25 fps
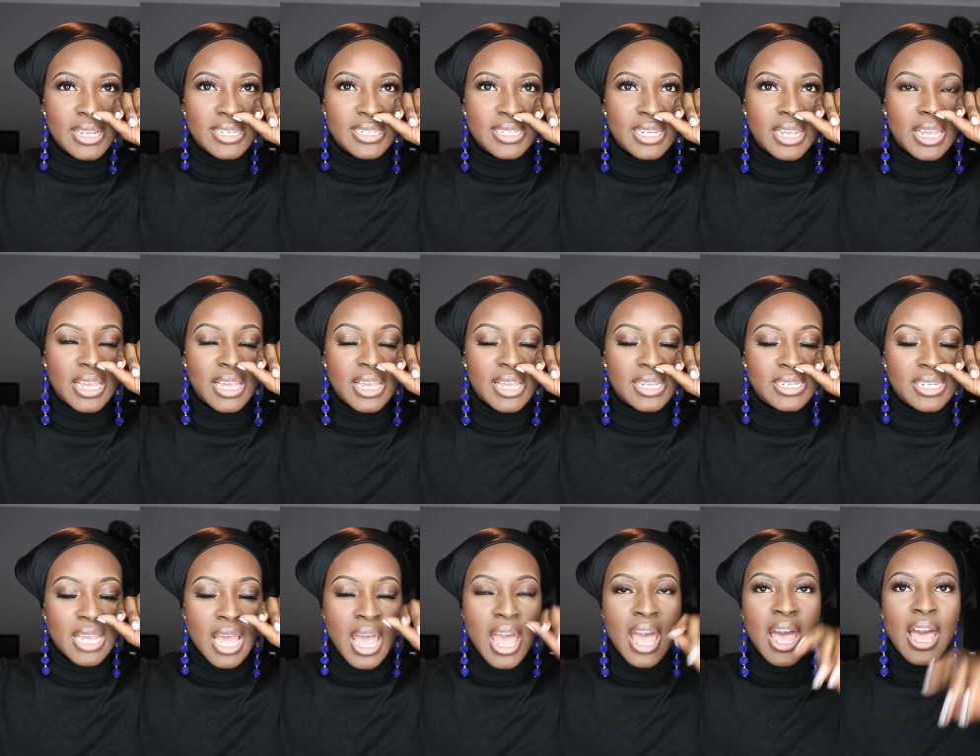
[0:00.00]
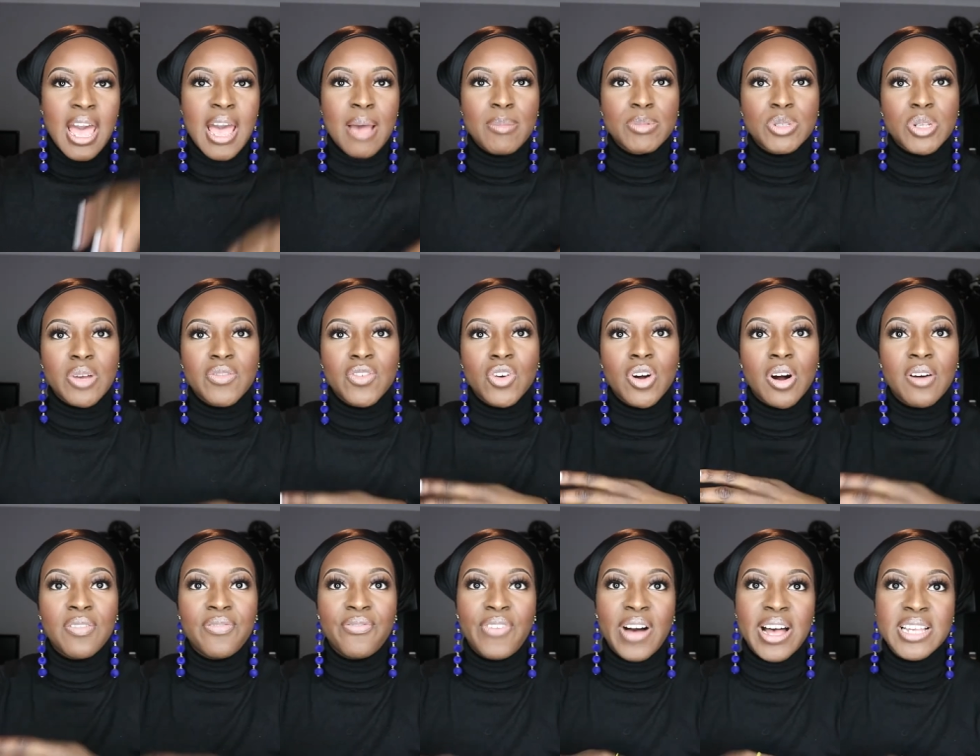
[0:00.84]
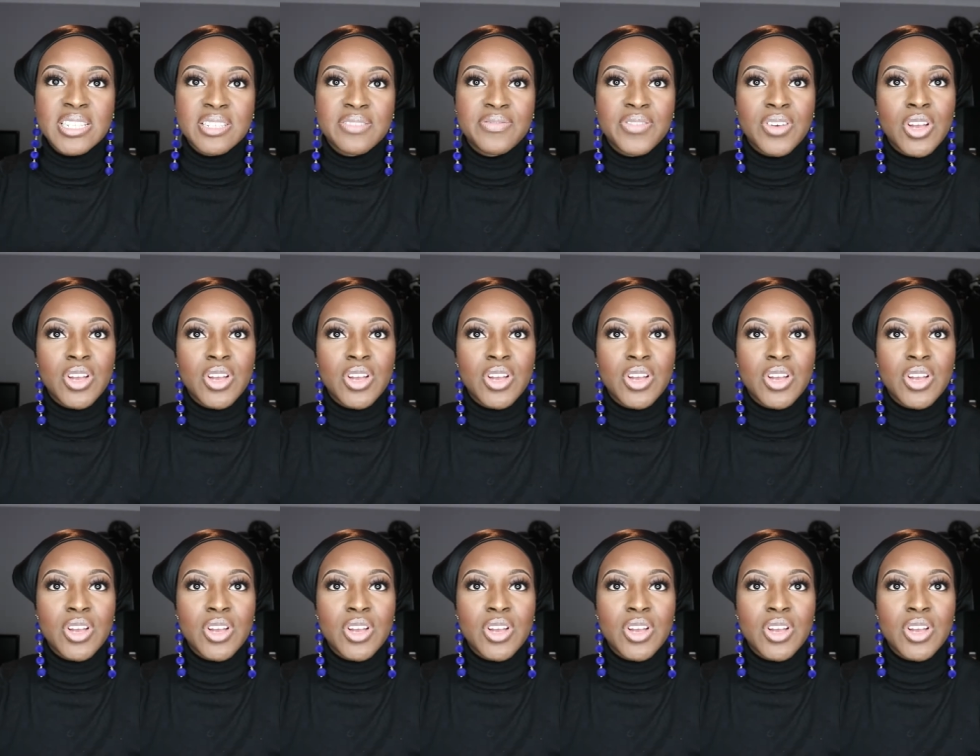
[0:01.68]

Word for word: did. So I've got a fast